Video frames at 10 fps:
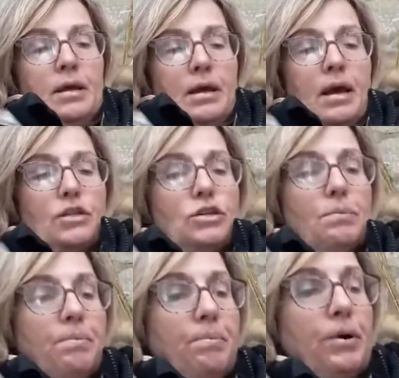and you
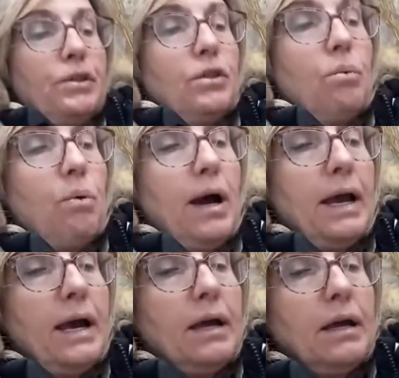put the
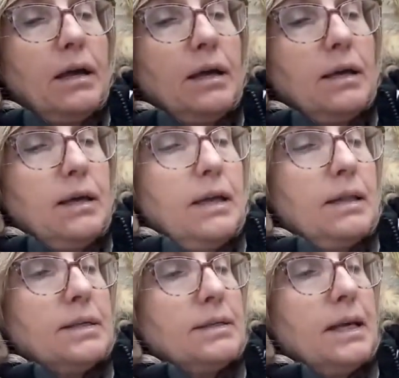wire in
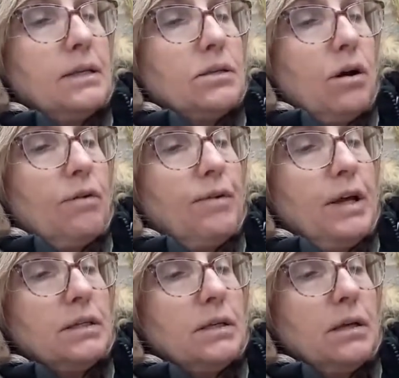the center of it,